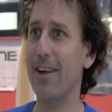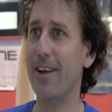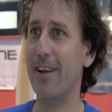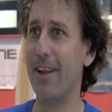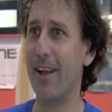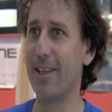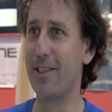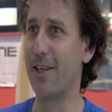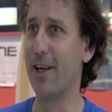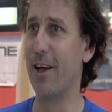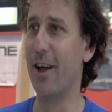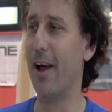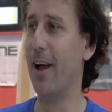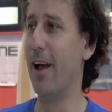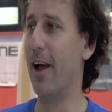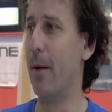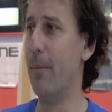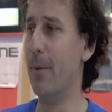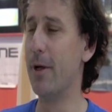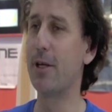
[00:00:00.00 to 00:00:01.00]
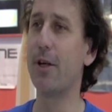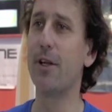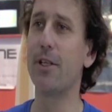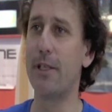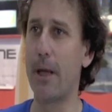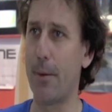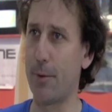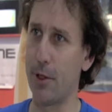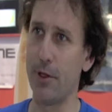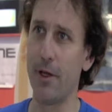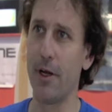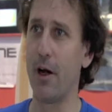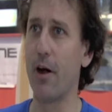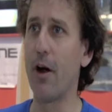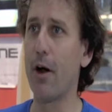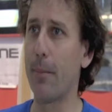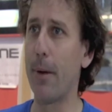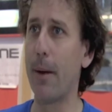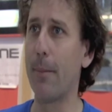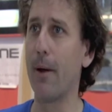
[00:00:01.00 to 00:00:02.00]
That's a misconception that a
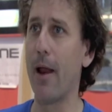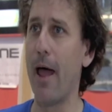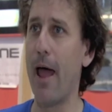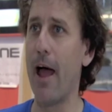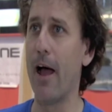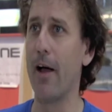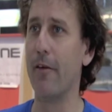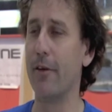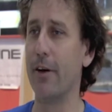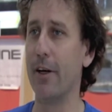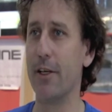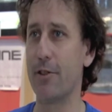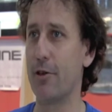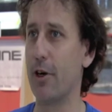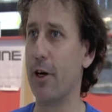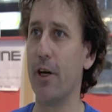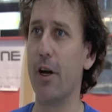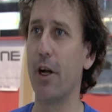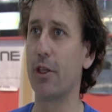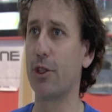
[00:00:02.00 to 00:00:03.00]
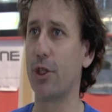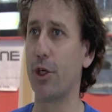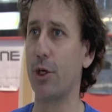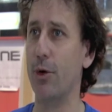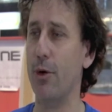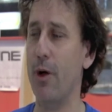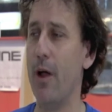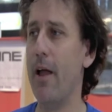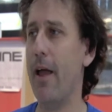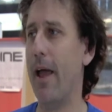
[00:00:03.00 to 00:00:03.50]
lot of people have, and it's really not true,